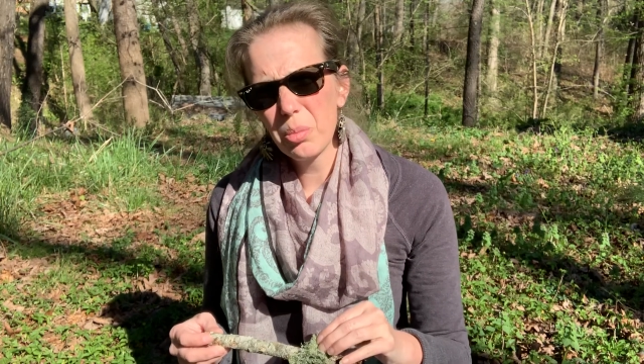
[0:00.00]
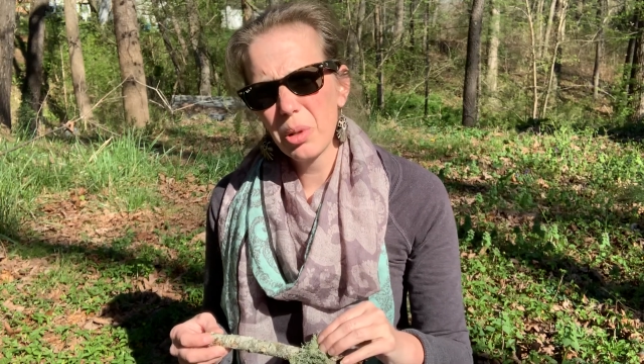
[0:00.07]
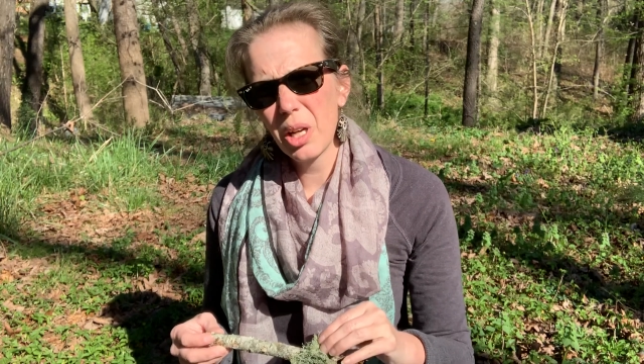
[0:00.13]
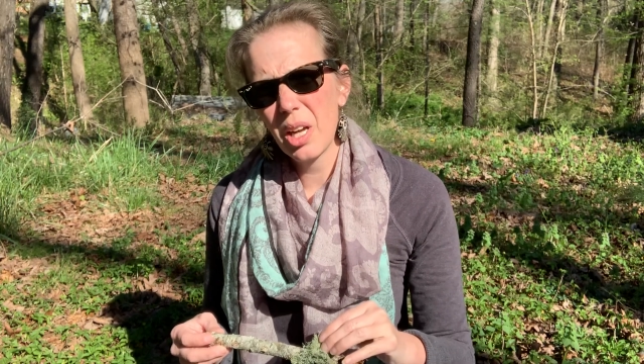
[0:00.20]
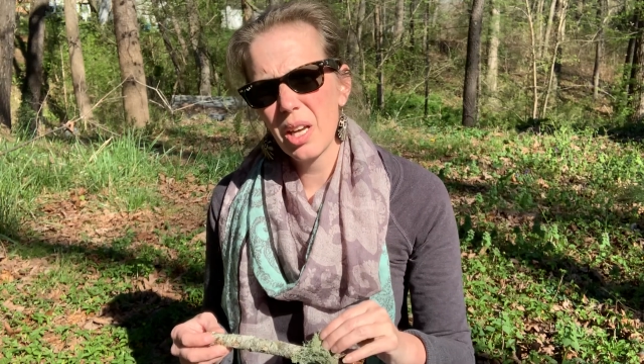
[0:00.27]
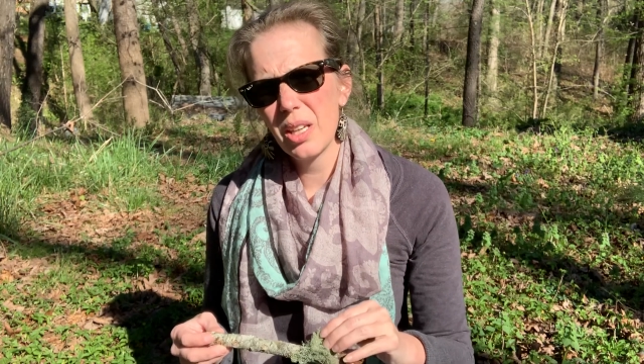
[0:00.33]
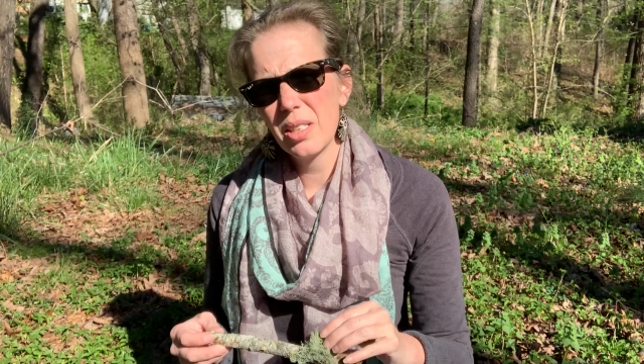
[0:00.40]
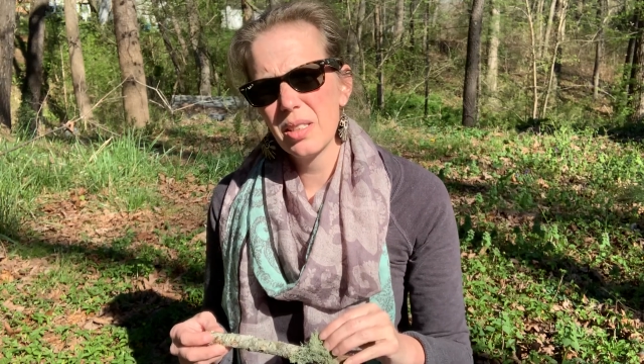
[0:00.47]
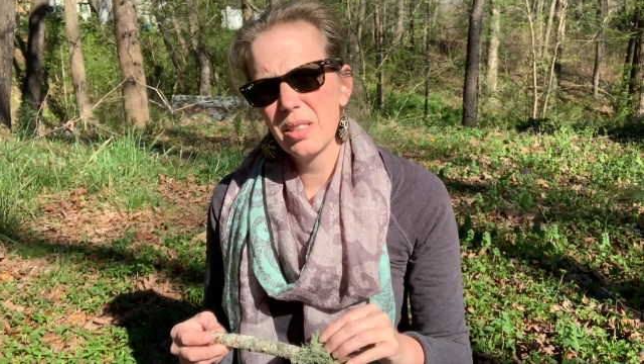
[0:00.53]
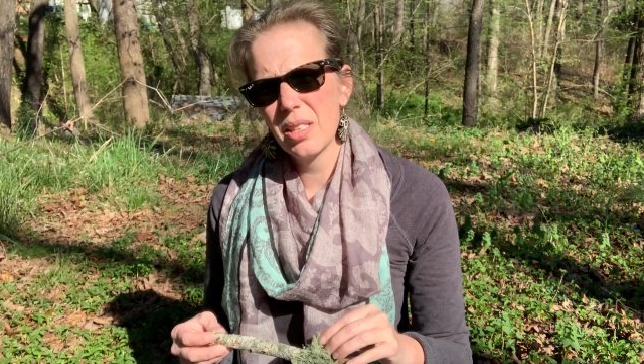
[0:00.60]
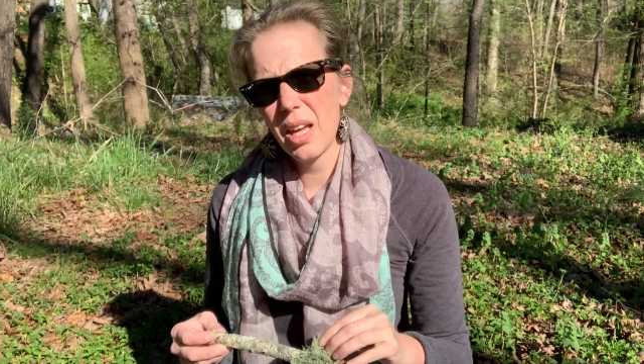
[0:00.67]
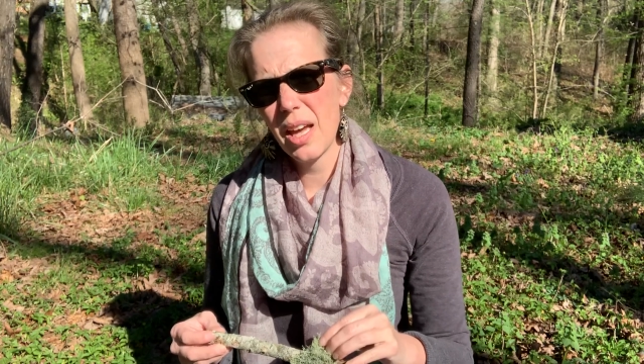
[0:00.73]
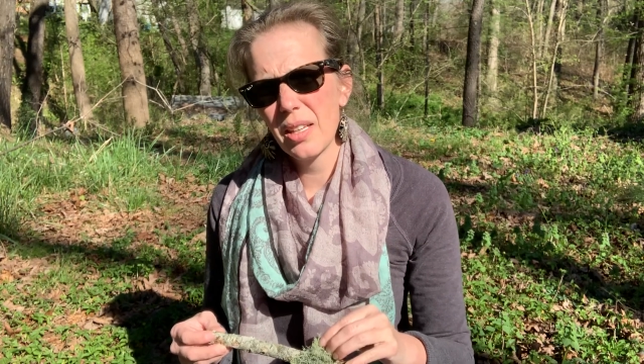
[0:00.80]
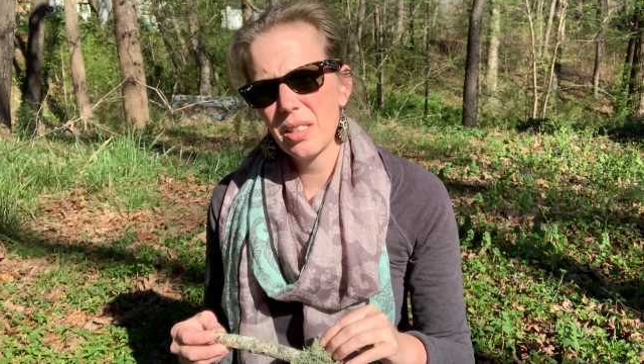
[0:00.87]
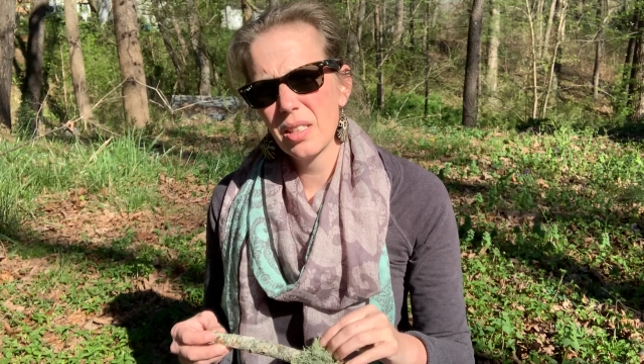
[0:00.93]
because
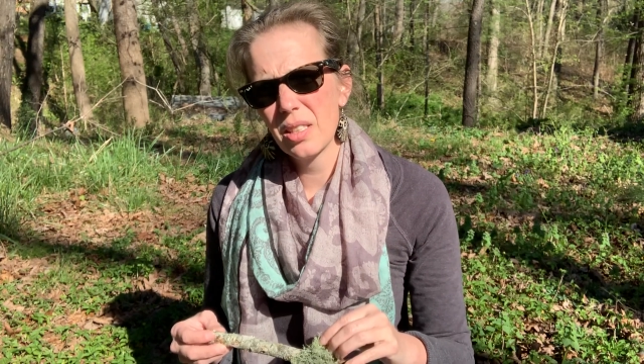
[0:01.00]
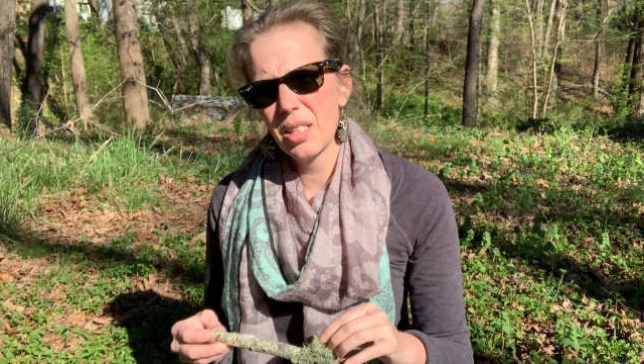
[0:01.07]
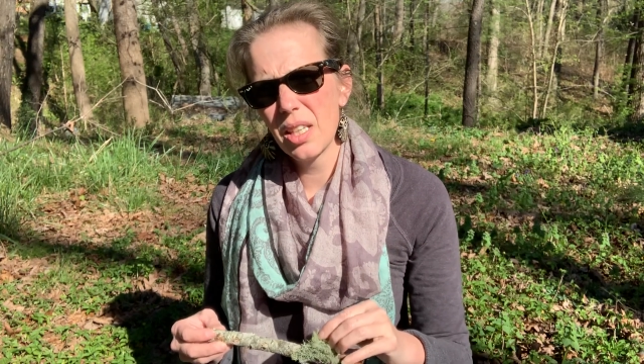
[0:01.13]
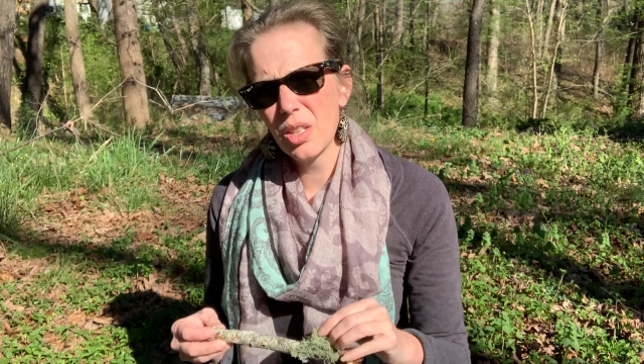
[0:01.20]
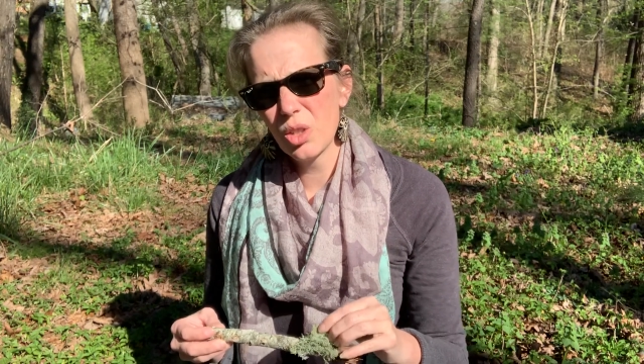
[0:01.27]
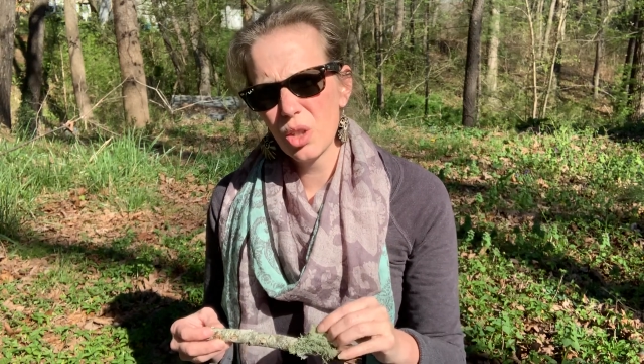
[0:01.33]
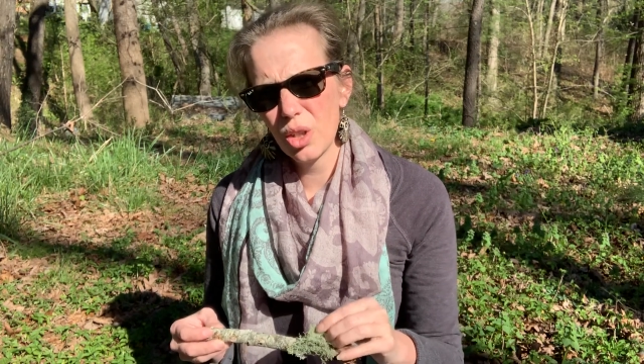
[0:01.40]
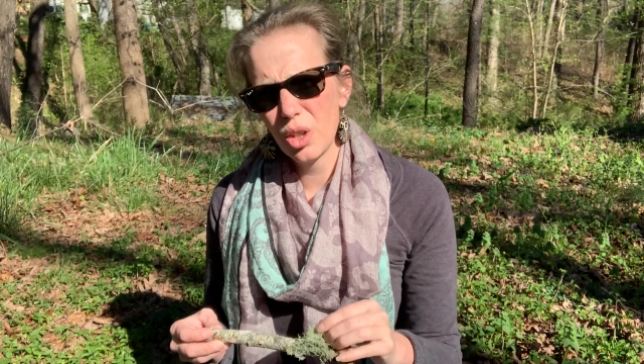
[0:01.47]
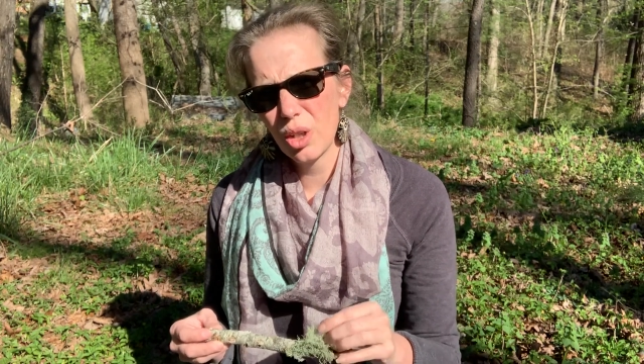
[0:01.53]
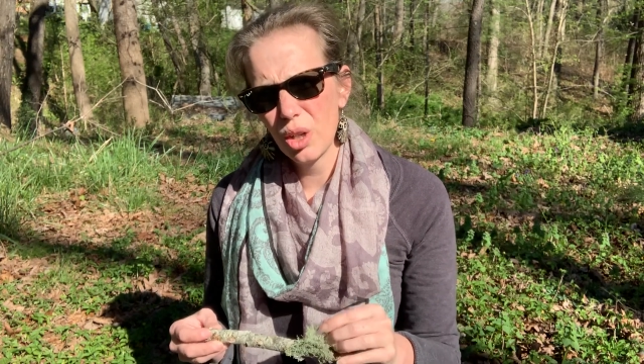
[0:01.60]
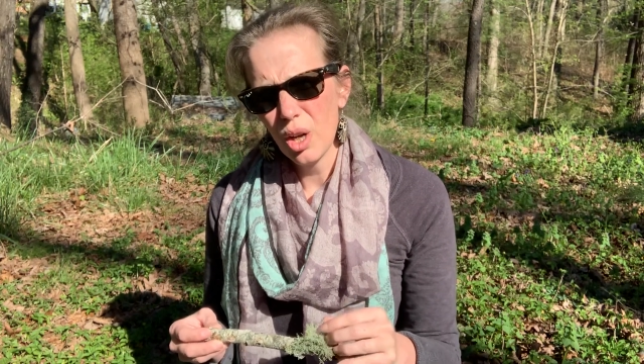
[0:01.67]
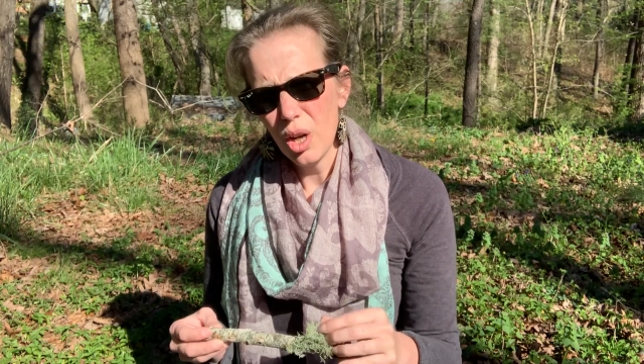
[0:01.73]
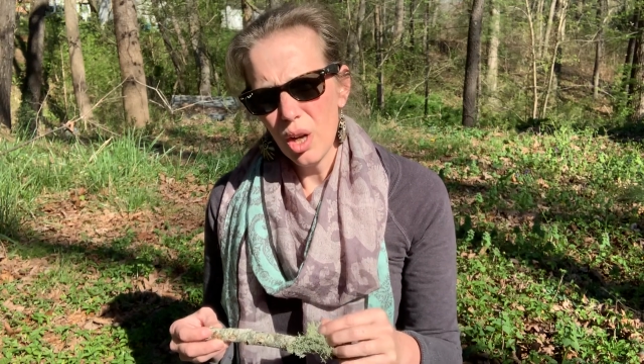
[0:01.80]
as a tincture,